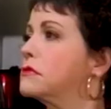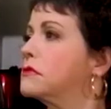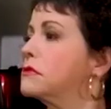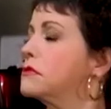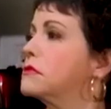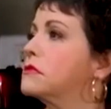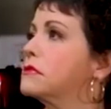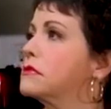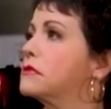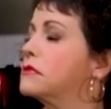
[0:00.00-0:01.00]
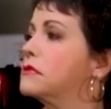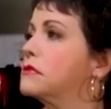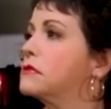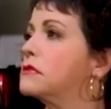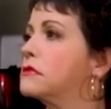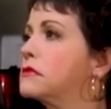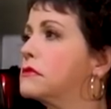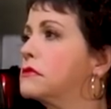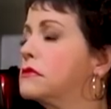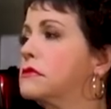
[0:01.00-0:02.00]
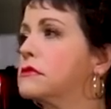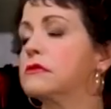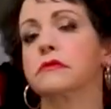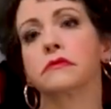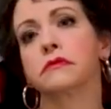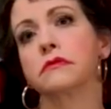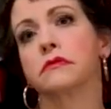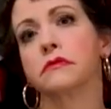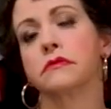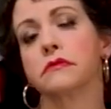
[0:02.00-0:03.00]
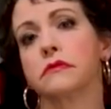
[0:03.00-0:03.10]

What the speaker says: (silent)